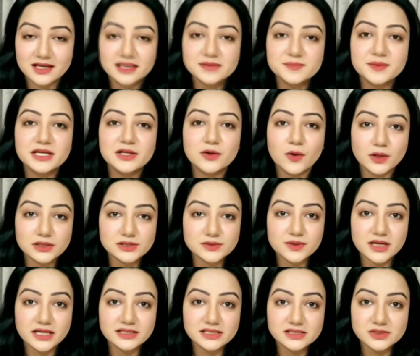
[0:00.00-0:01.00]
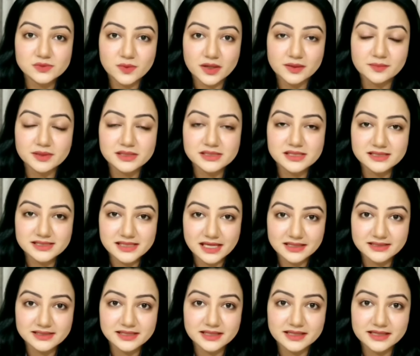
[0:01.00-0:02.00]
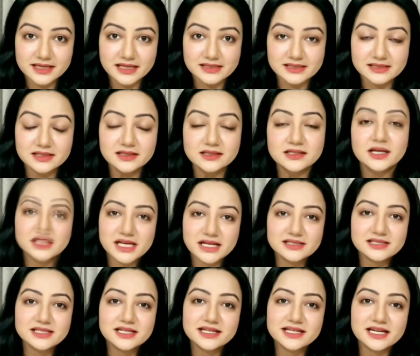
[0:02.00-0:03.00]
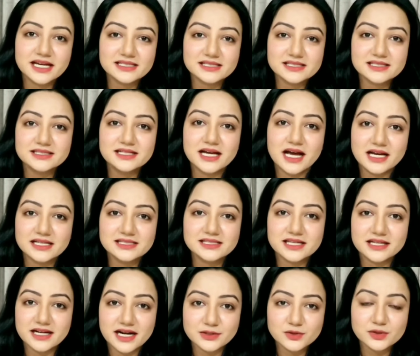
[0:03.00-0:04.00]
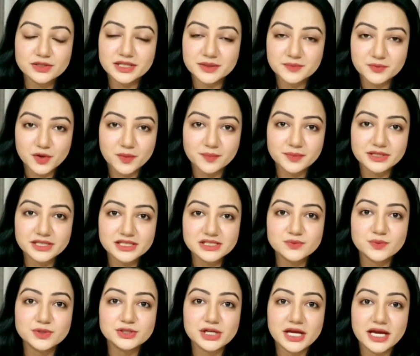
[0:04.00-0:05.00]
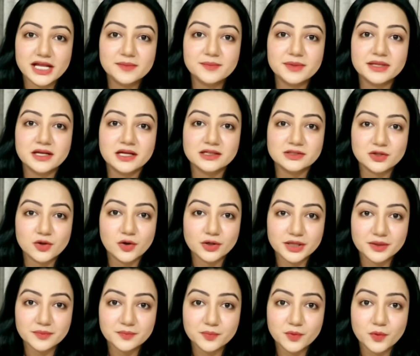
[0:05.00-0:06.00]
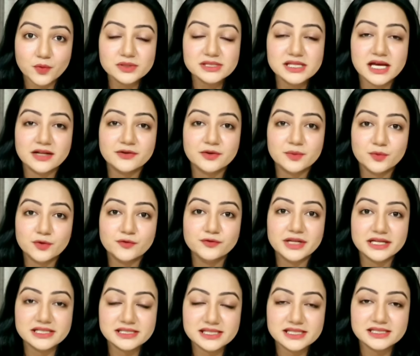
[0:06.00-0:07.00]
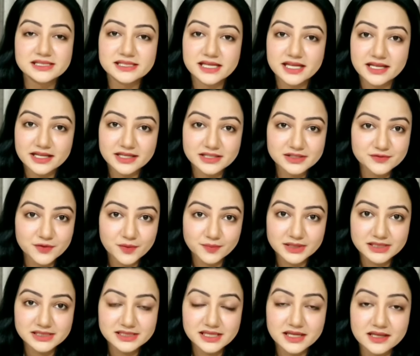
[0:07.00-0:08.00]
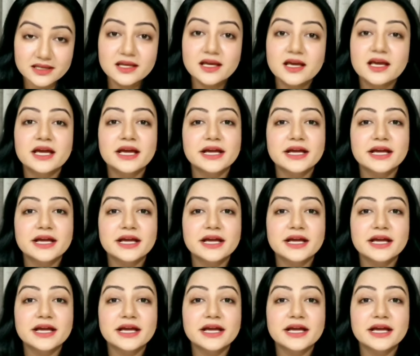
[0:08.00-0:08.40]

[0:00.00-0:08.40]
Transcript: This peel also contains 1% salicylic acid. Now salicylic acid has keratolytic properties which help in unclogging pores and remove dead skin cell layers from the skin.